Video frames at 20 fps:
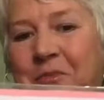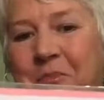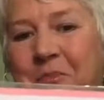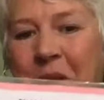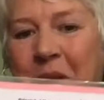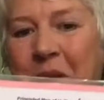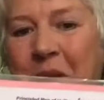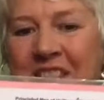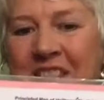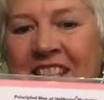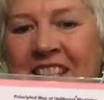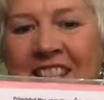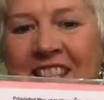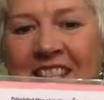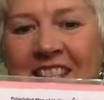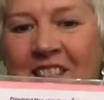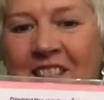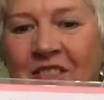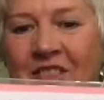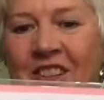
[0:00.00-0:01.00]
people did
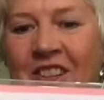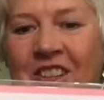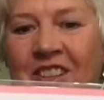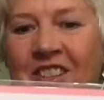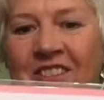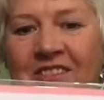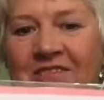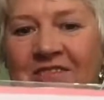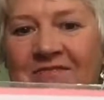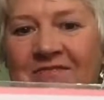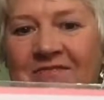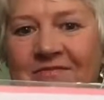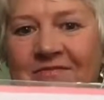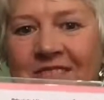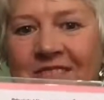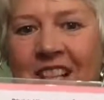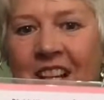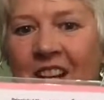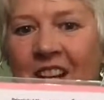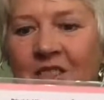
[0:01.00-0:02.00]
this for
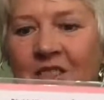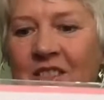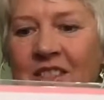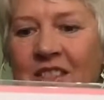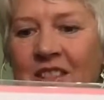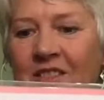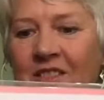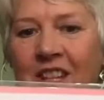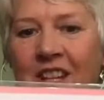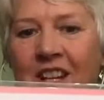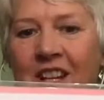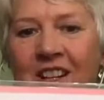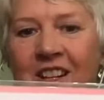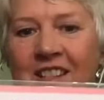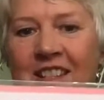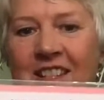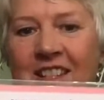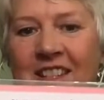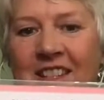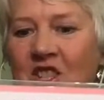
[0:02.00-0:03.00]
hundreds of
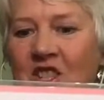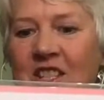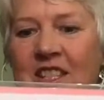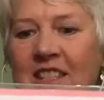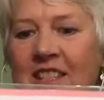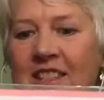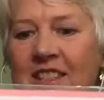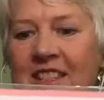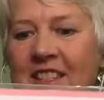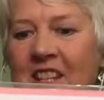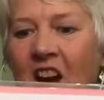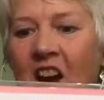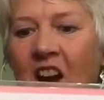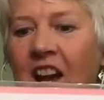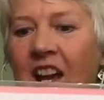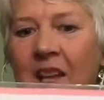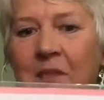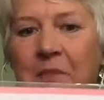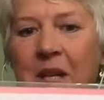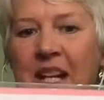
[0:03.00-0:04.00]
years. It's
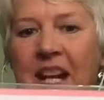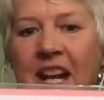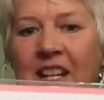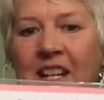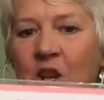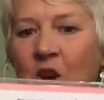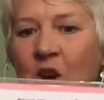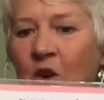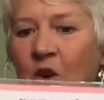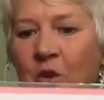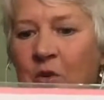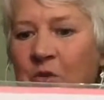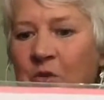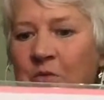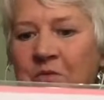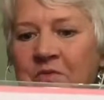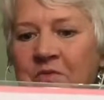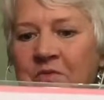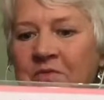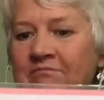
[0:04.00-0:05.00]
time. And I
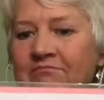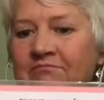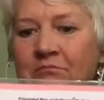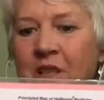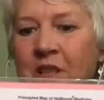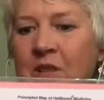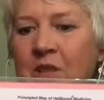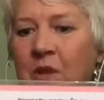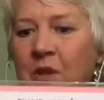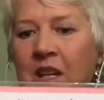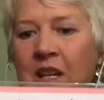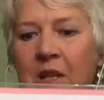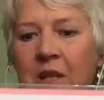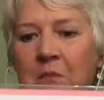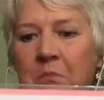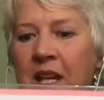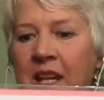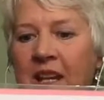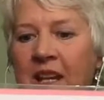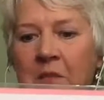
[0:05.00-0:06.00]
know
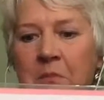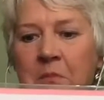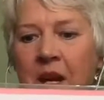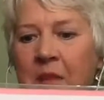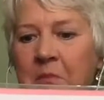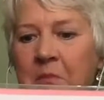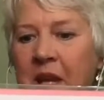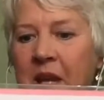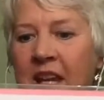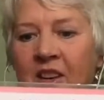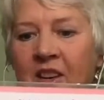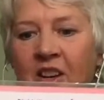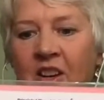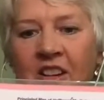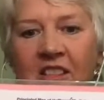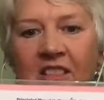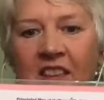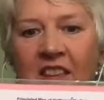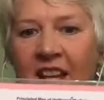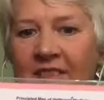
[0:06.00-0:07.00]
between me and my
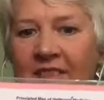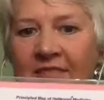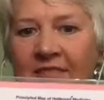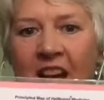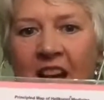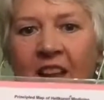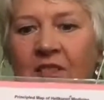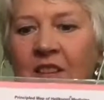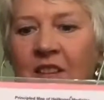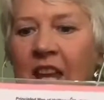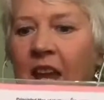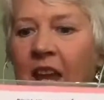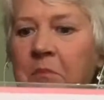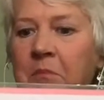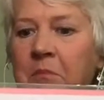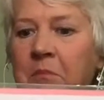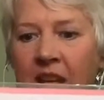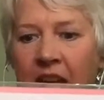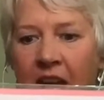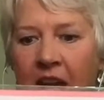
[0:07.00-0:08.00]
maker that I
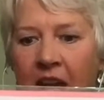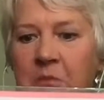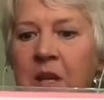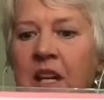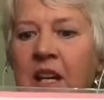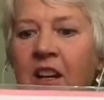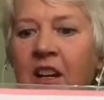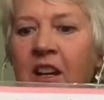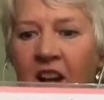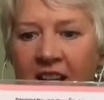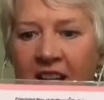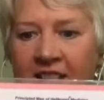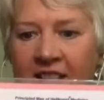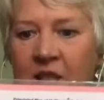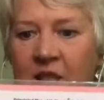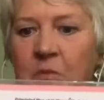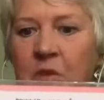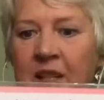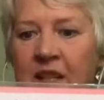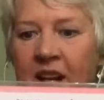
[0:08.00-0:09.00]
came here. I
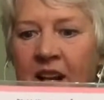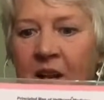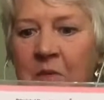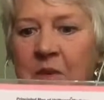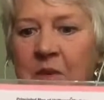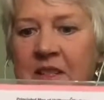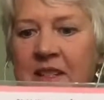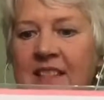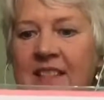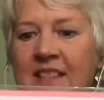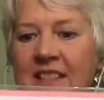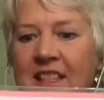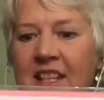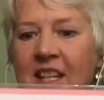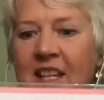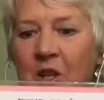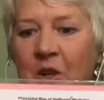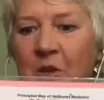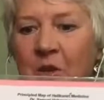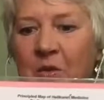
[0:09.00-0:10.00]
did what I was,
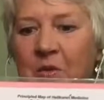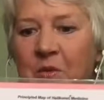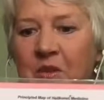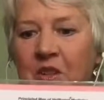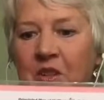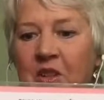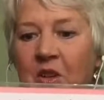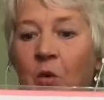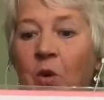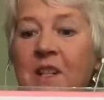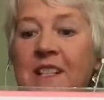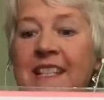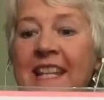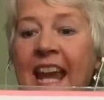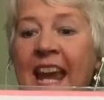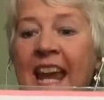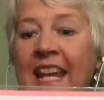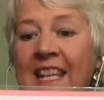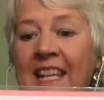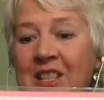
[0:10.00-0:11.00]

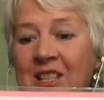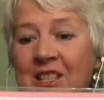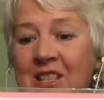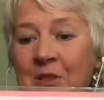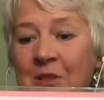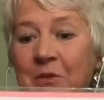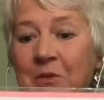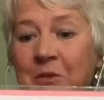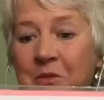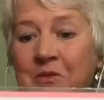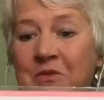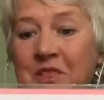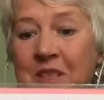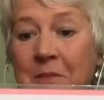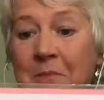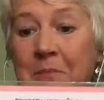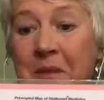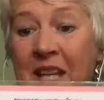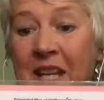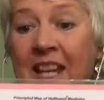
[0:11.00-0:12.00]
ordained to
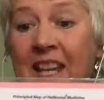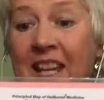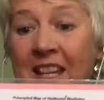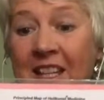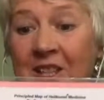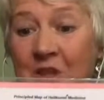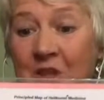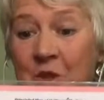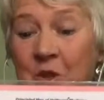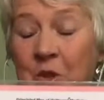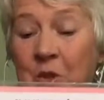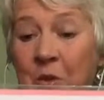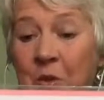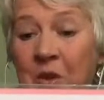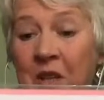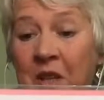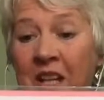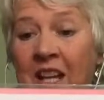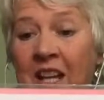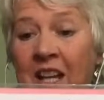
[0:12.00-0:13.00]
be and do.
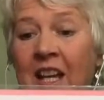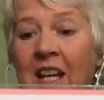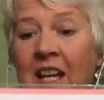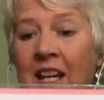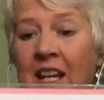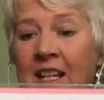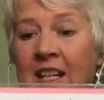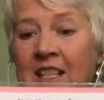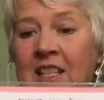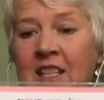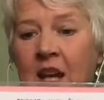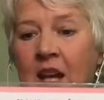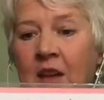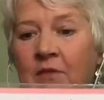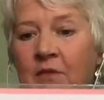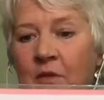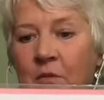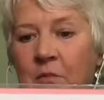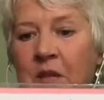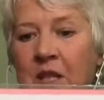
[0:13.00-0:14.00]
And it's time
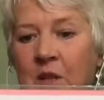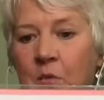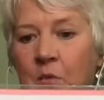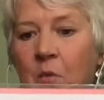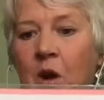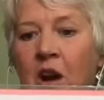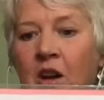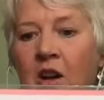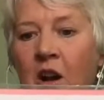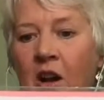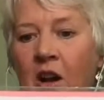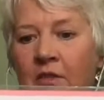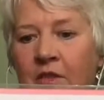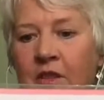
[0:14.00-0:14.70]
for me to walk off